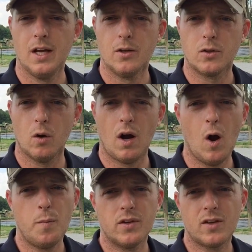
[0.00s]
So I
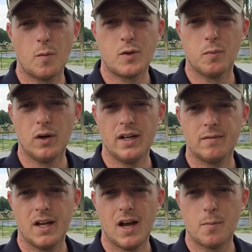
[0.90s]
hope this helps you, Brent.
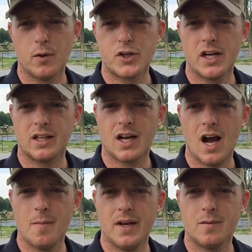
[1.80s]
Appreciate the
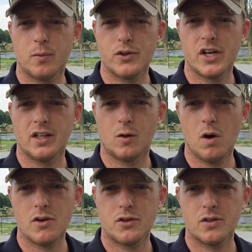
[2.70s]
comment, appreciate the
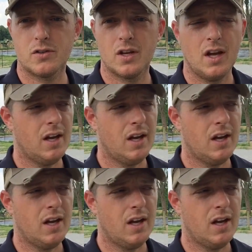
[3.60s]
questions.